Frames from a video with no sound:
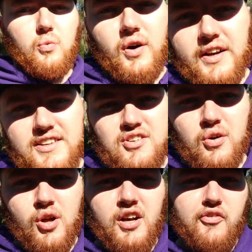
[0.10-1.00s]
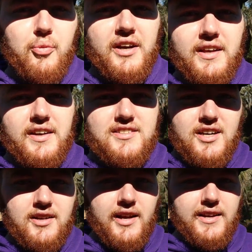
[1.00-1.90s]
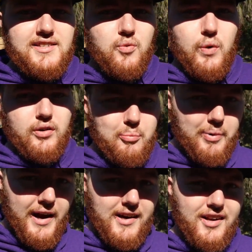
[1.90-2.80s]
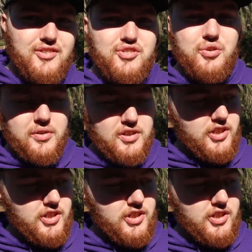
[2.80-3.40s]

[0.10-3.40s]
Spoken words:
What is going on, everybody? It is Aaron Cates and welcome back to the